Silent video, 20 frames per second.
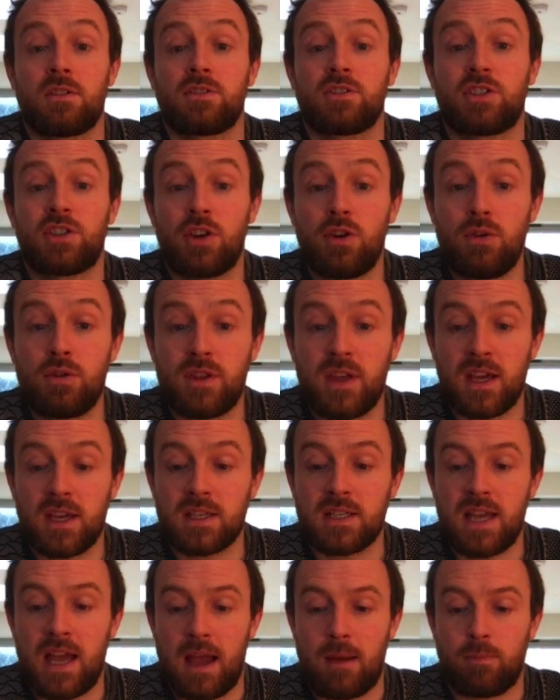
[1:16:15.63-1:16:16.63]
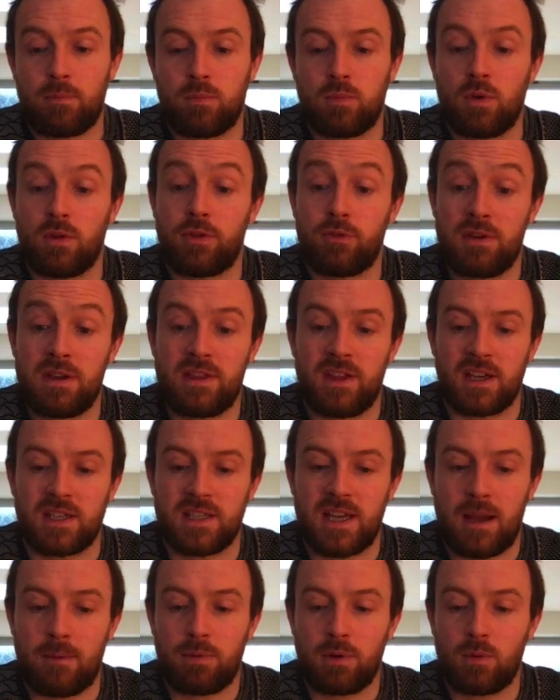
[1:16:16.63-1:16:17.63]
three things
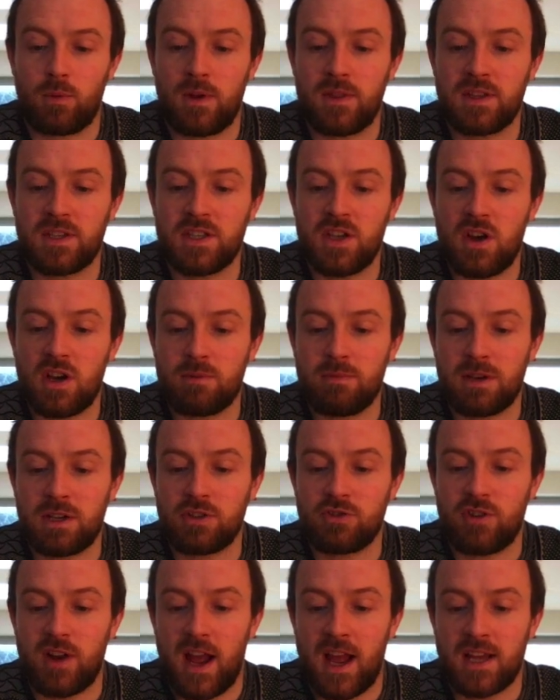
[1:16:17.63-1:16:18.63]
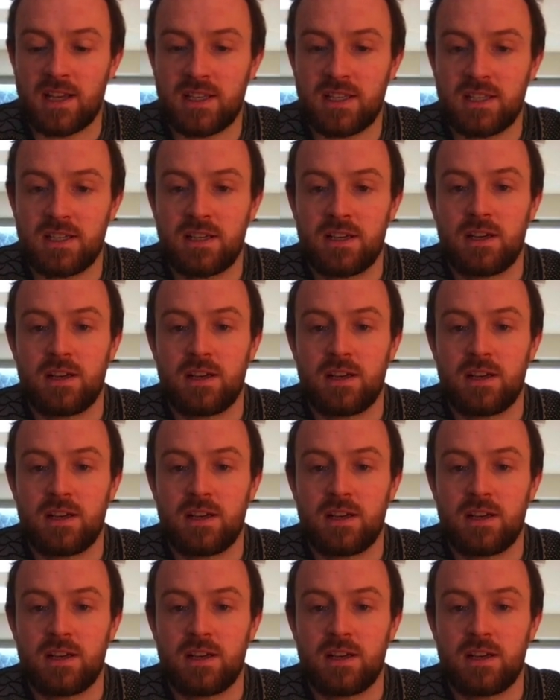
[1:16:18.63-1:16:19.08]
happen. When the sarcomere contracts,